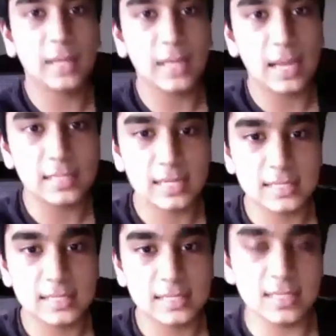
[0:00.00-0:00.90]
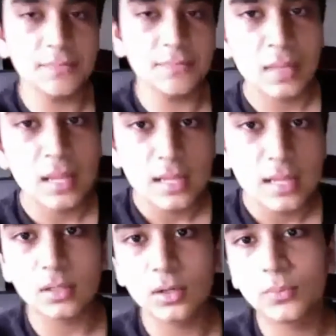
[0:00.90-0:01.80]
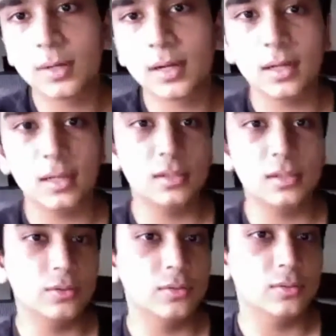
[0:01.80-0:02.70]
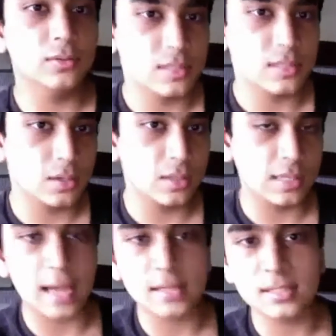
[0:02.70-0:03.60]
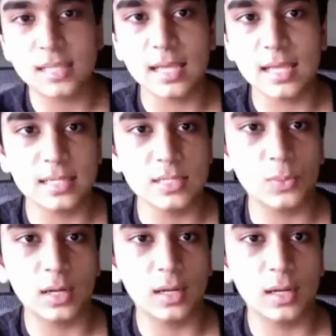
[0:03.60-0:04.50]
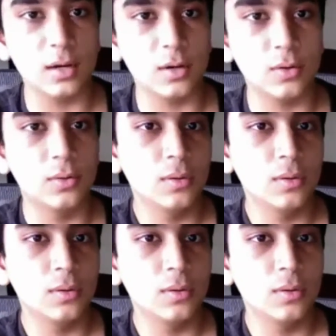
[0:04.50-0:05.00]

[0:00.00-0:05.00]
end the lesson. So we're gonna do. So the exercise is we're gonna go